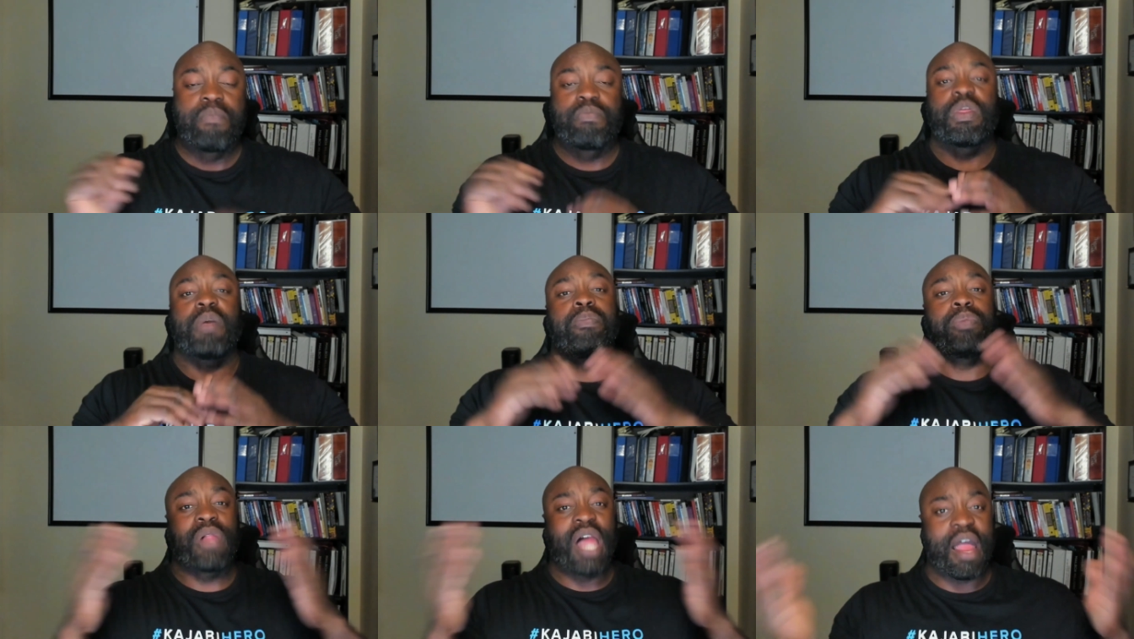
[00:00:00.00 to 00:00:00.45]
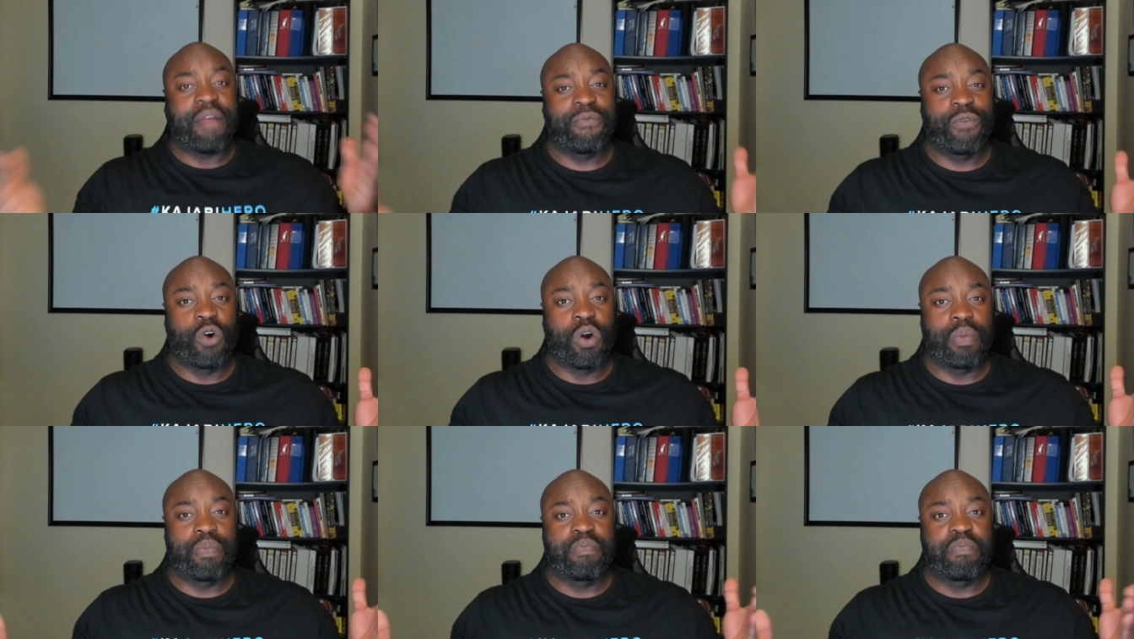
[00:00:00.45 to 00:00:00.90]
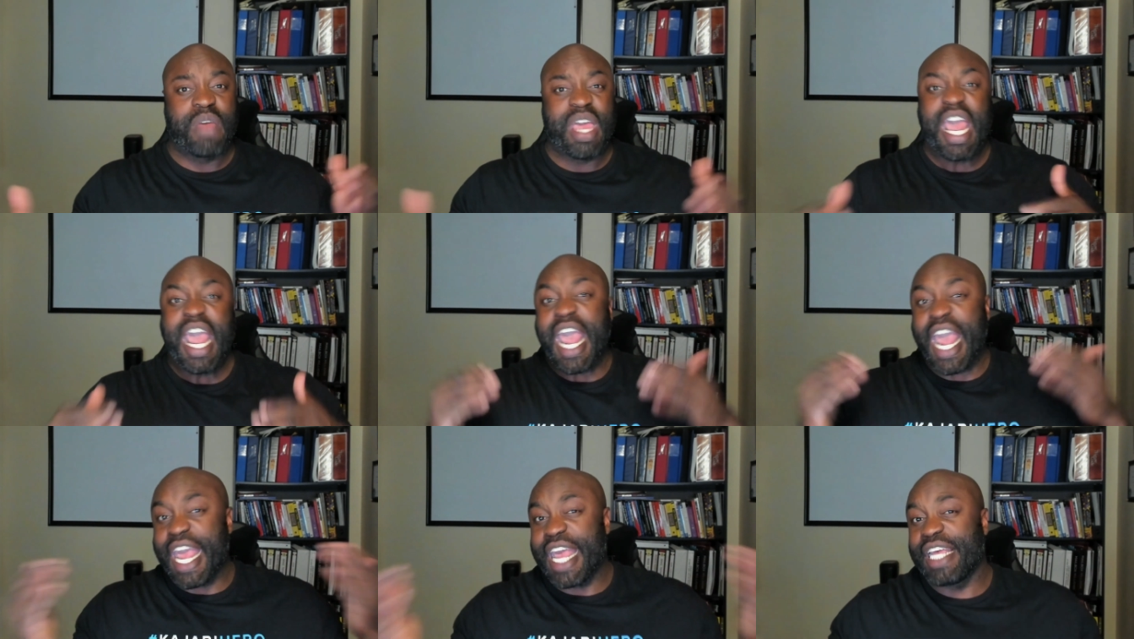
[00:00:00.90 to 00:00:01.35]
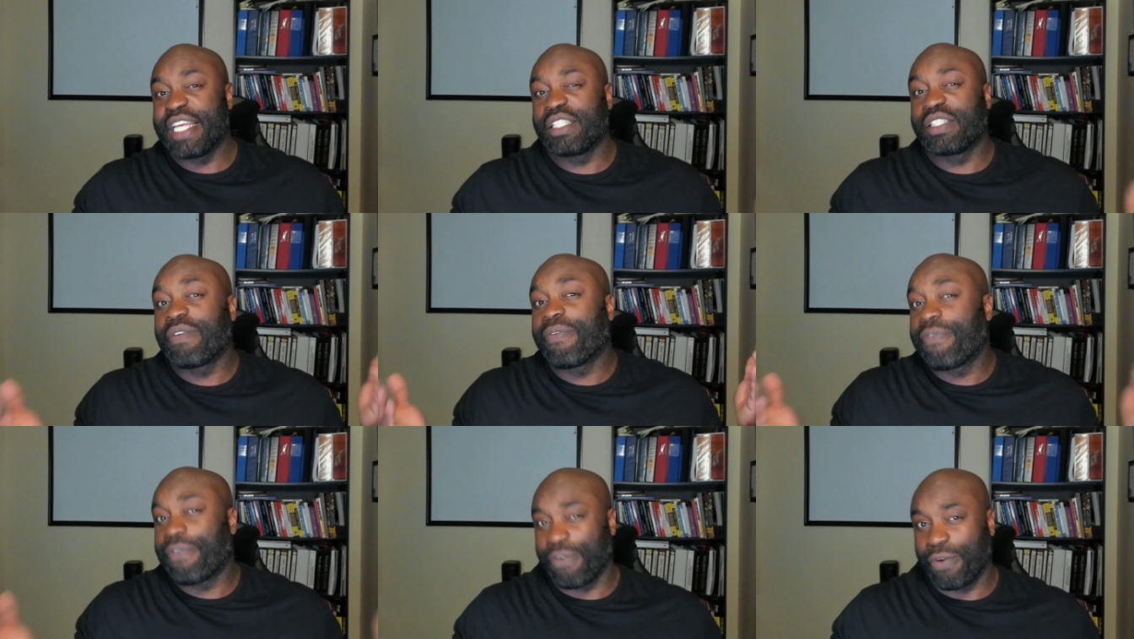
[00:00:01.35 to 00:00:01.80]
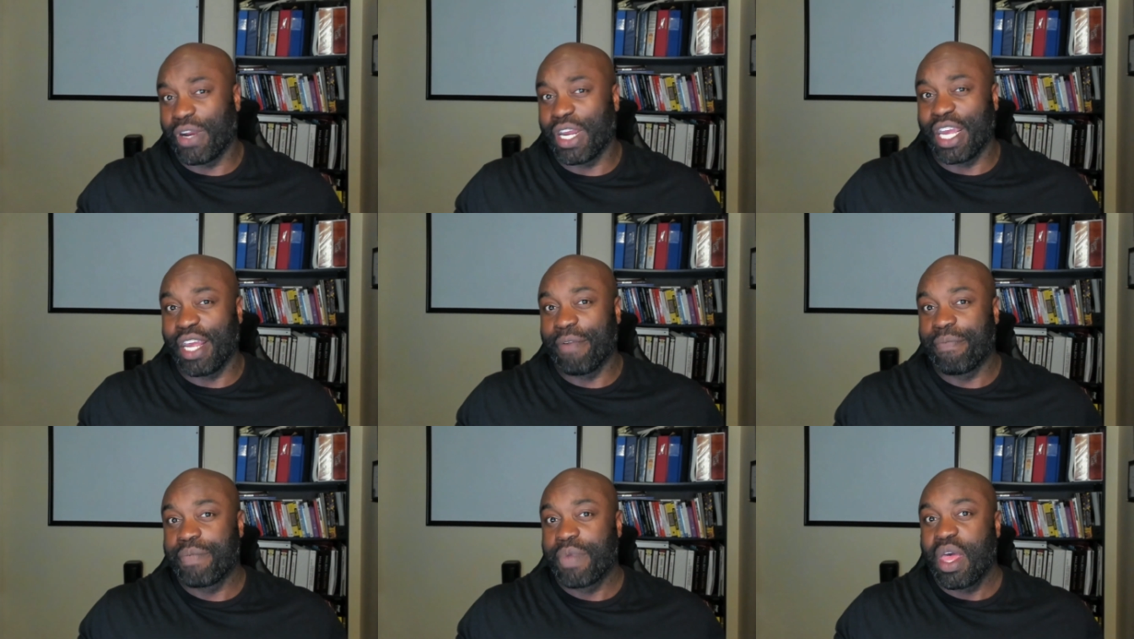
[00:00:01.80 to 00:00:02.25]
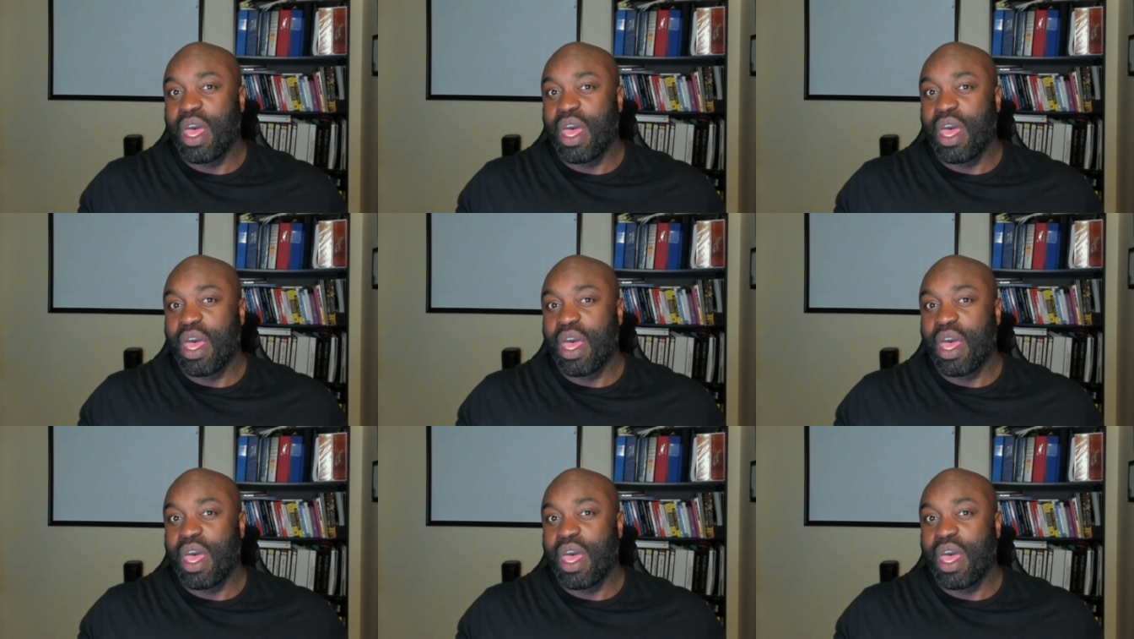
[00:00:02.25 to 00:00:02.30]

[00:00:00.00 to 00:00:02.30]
the platform is free.